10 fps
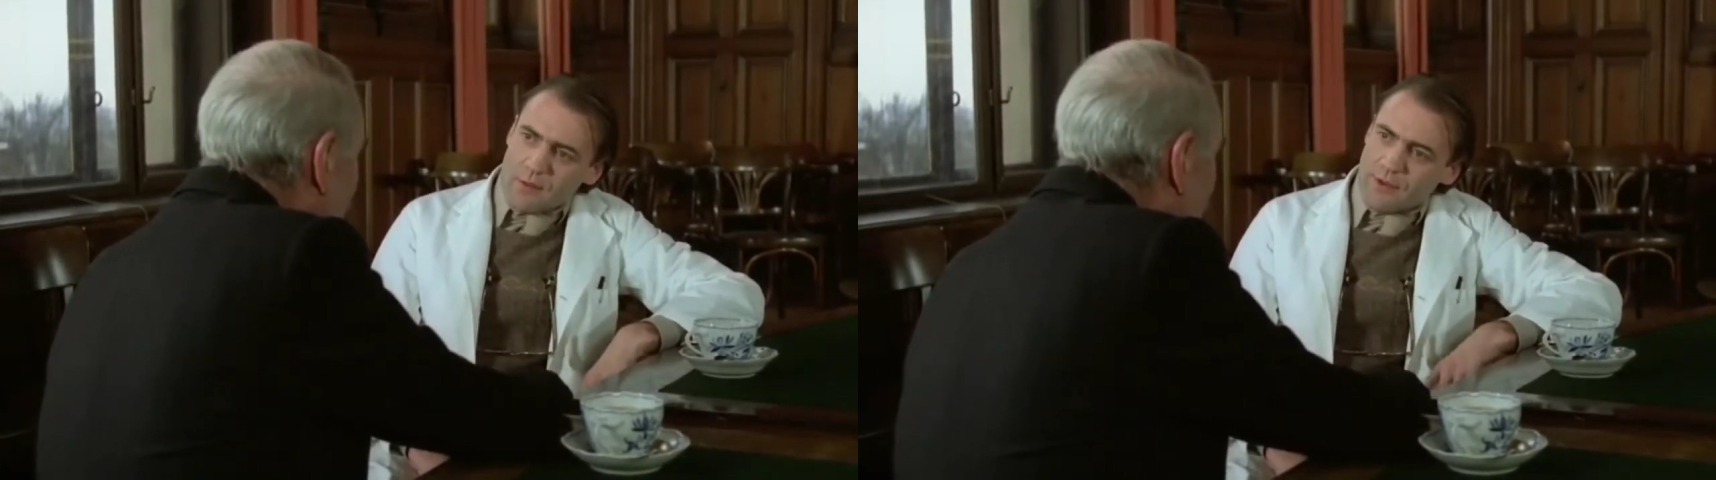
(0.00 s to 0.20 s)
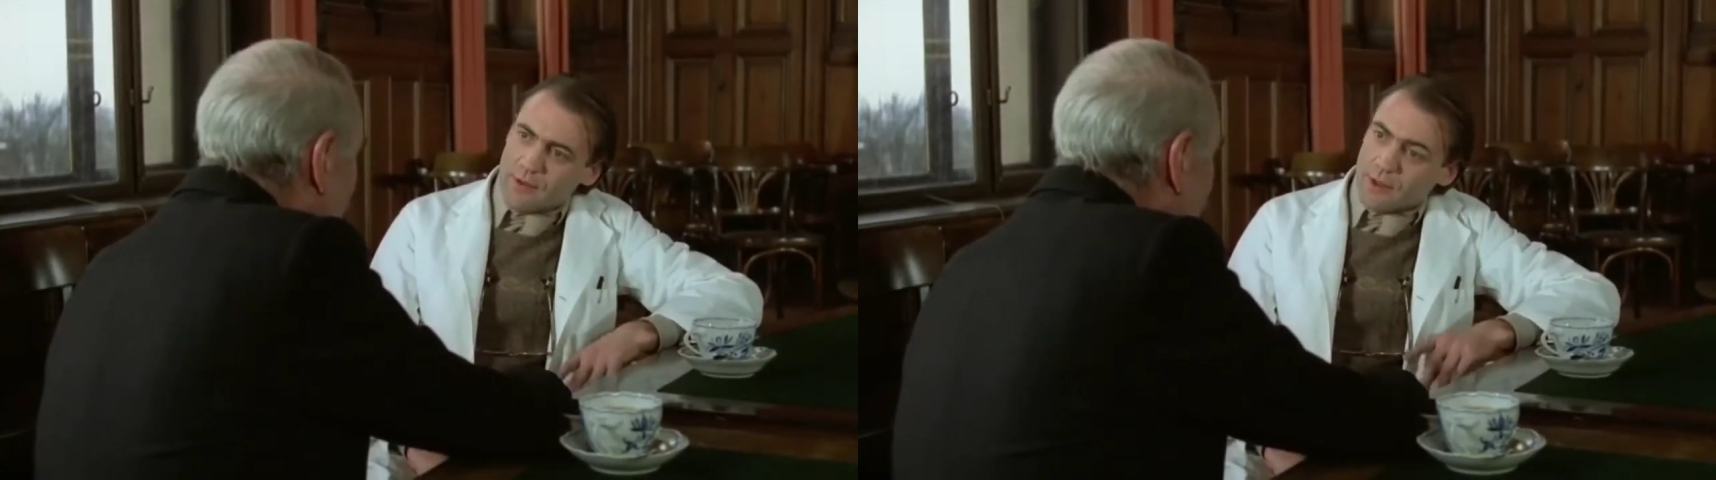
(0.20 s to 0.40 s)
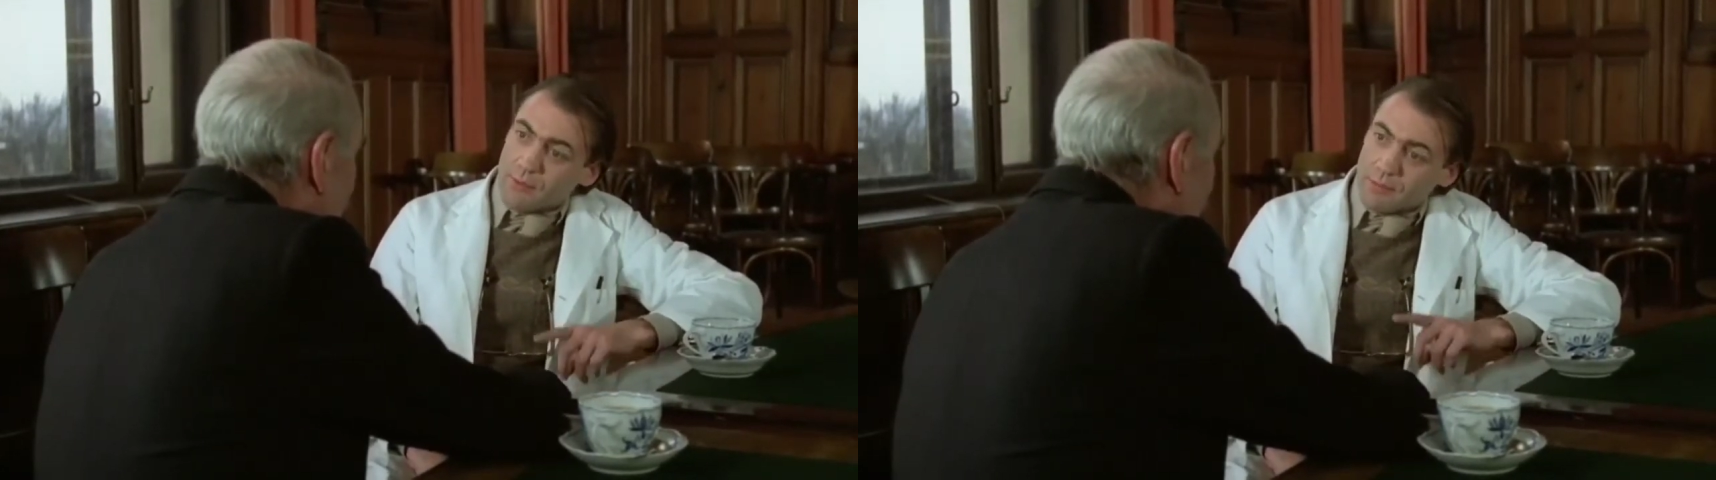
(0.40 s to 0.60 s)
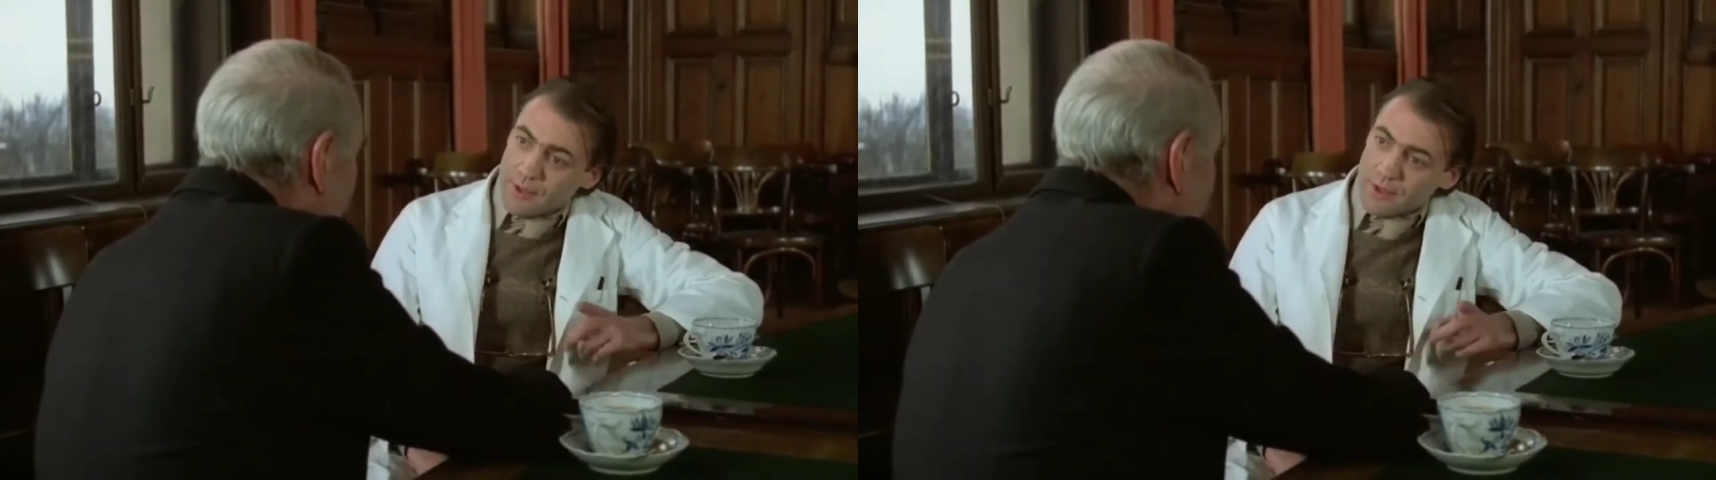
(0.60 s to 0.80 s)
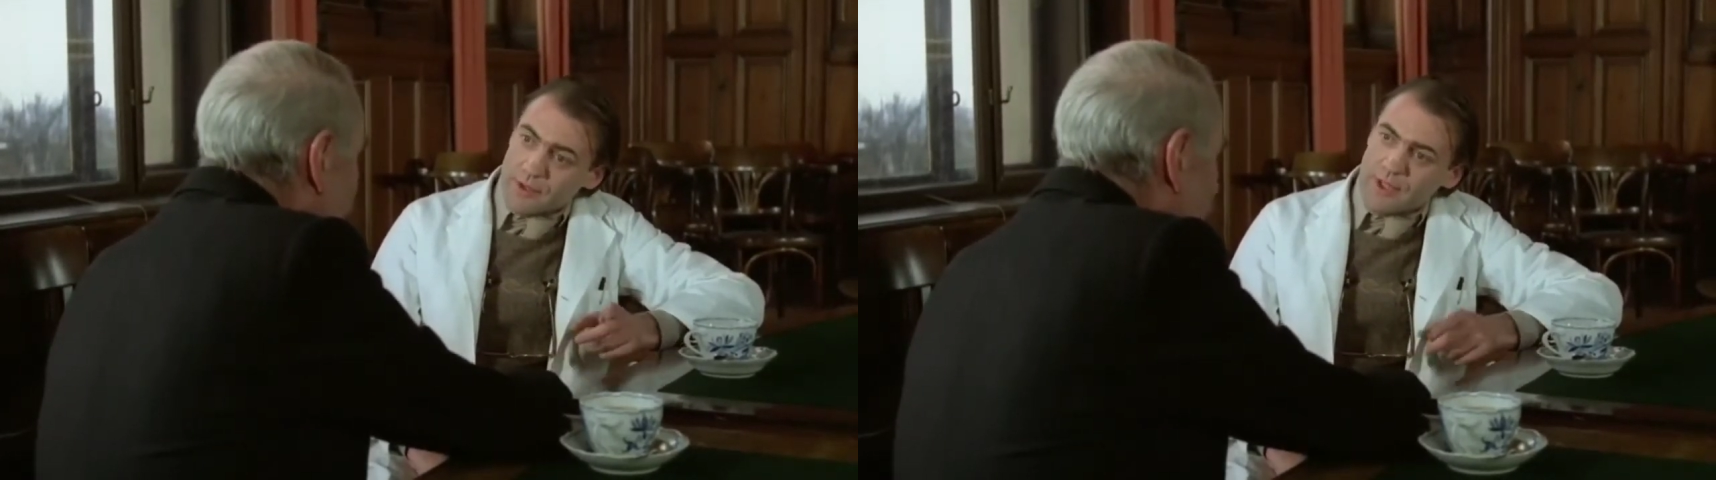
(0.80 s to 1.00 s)
with
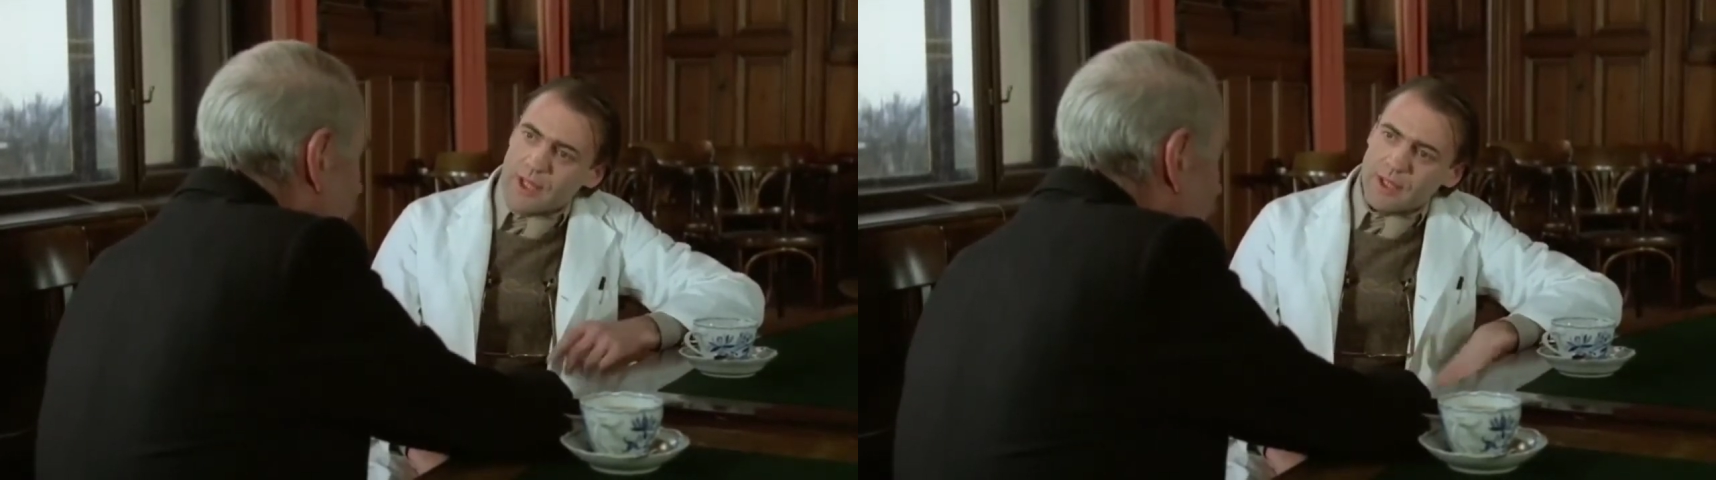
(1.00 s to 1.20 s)
laboratory